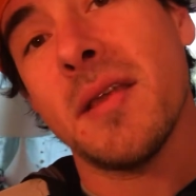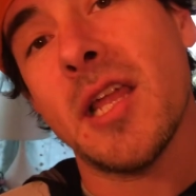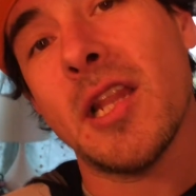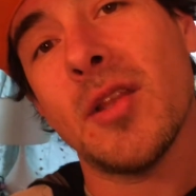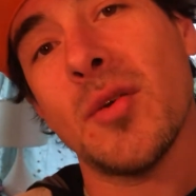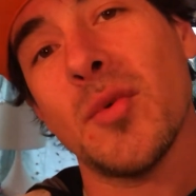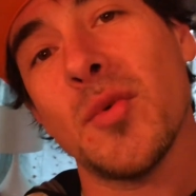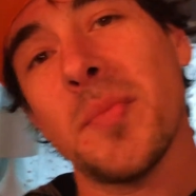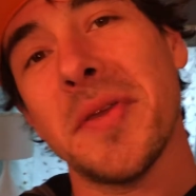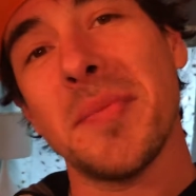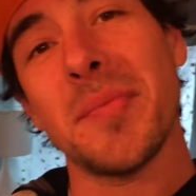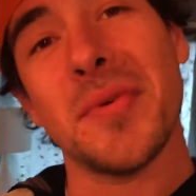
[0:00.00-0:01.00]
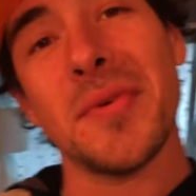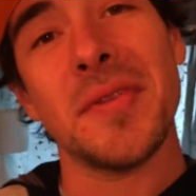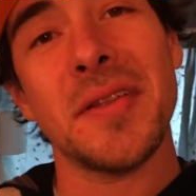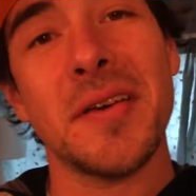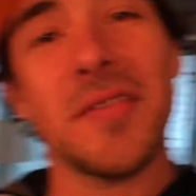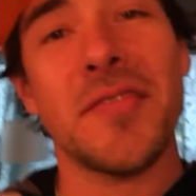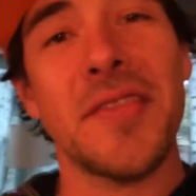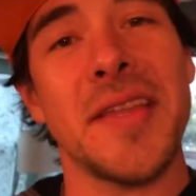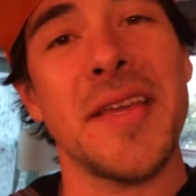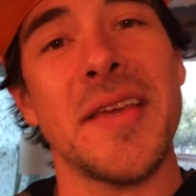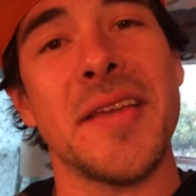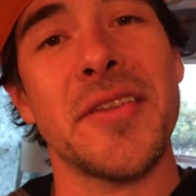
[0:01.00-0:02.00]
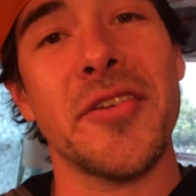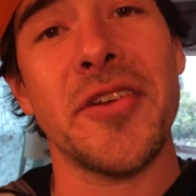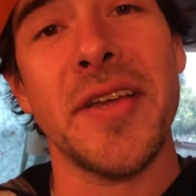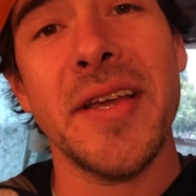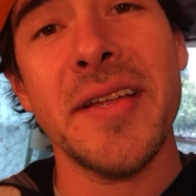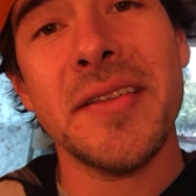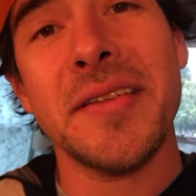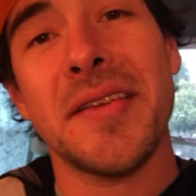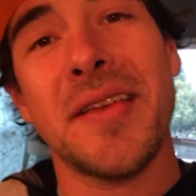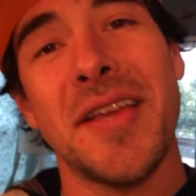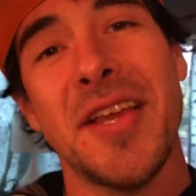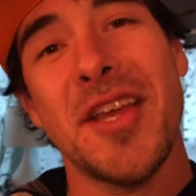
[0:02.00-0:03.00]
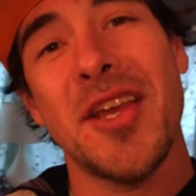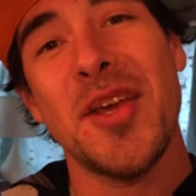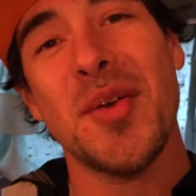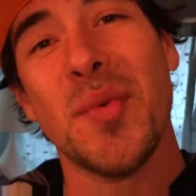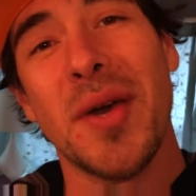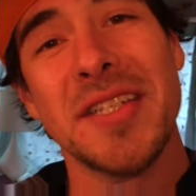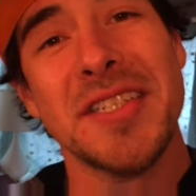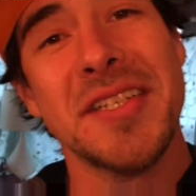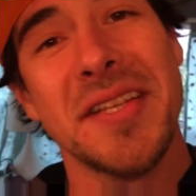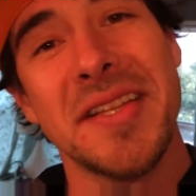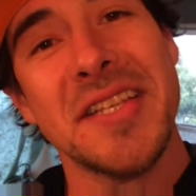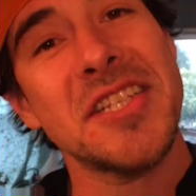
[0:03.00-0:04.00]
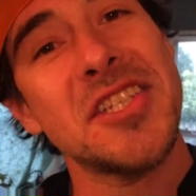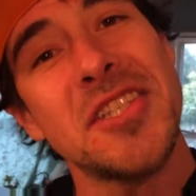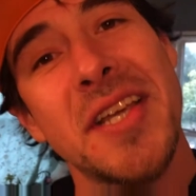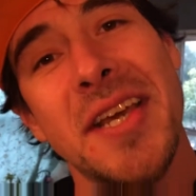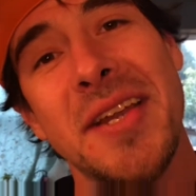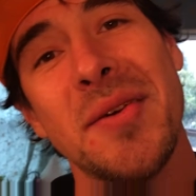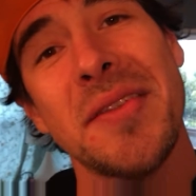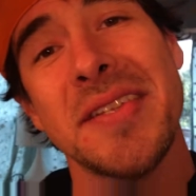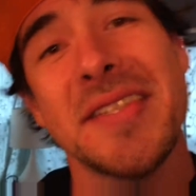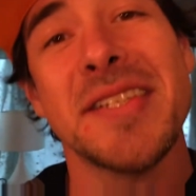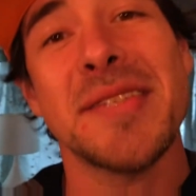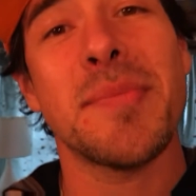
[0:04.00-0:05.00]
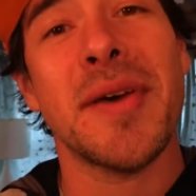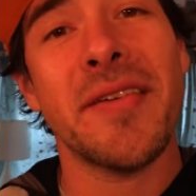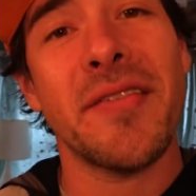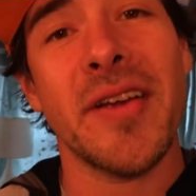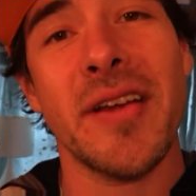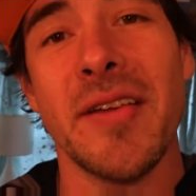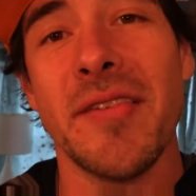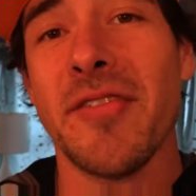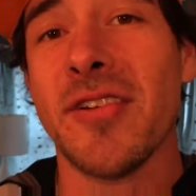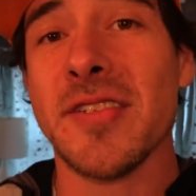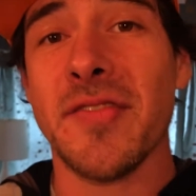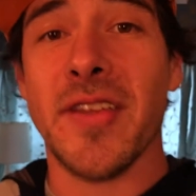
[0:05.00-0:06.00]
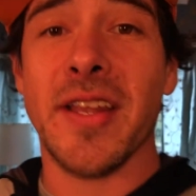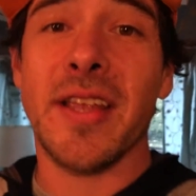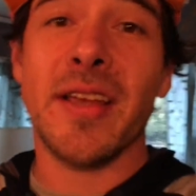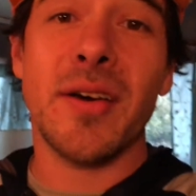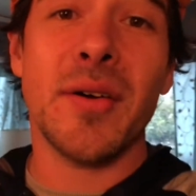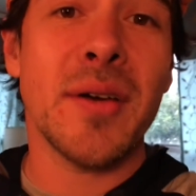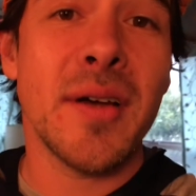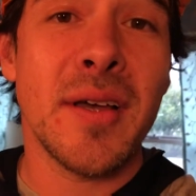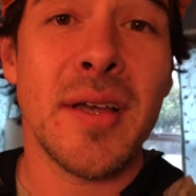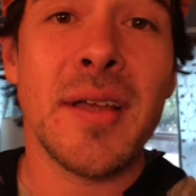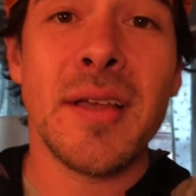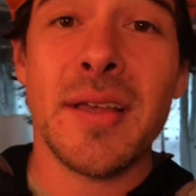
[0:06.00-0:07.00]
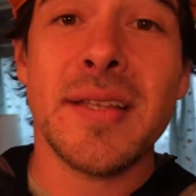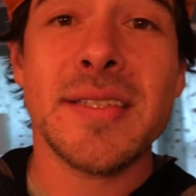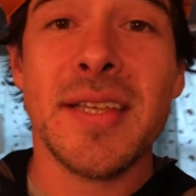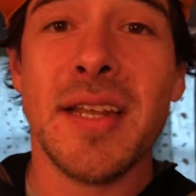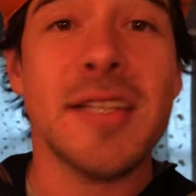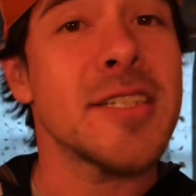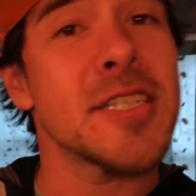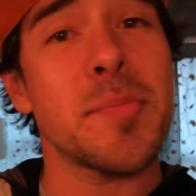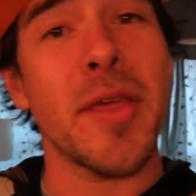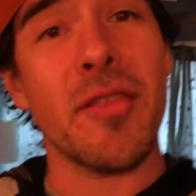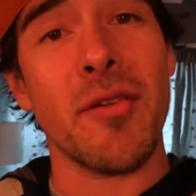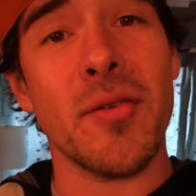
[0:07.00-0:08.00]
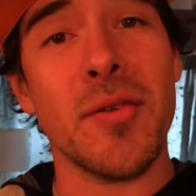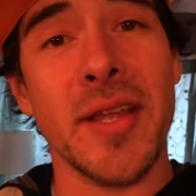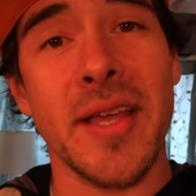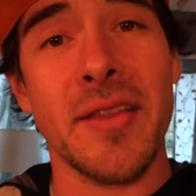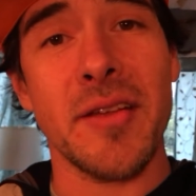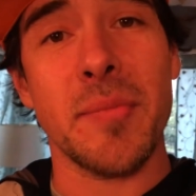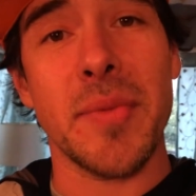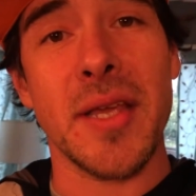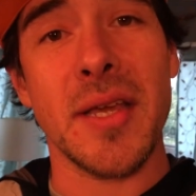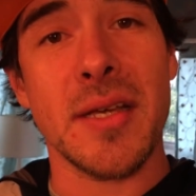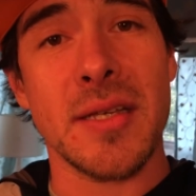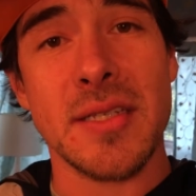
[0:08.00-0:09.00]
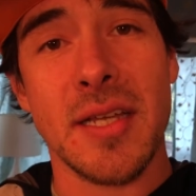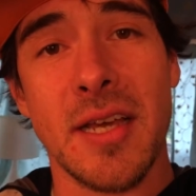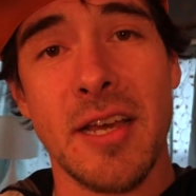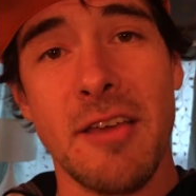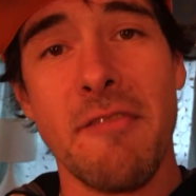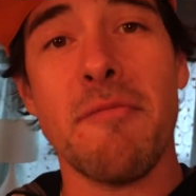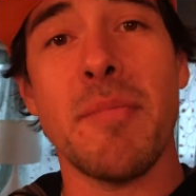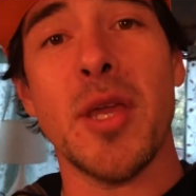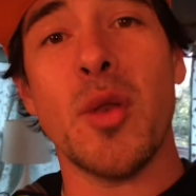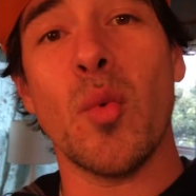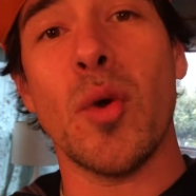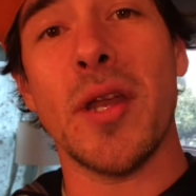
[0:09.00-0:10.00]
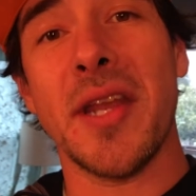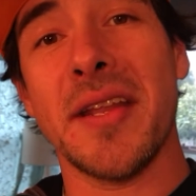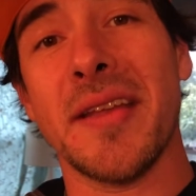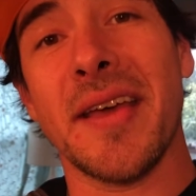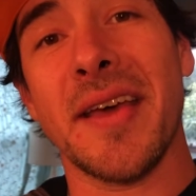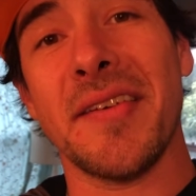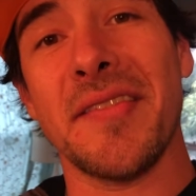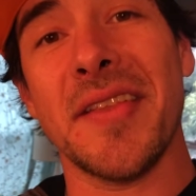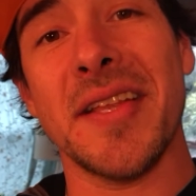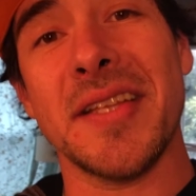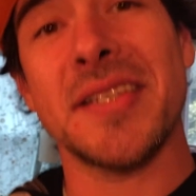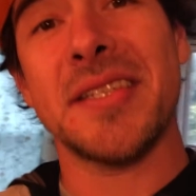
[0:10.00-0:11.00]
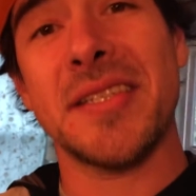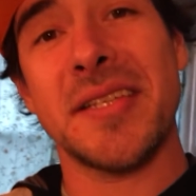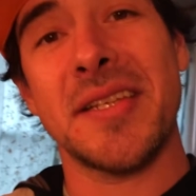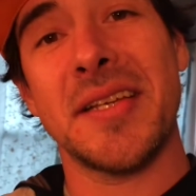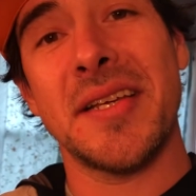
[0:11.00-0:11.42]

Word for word: Hello people of the internet watching this channel. This is my very first video. It's gonna just be thrown together because I've been wanting to have this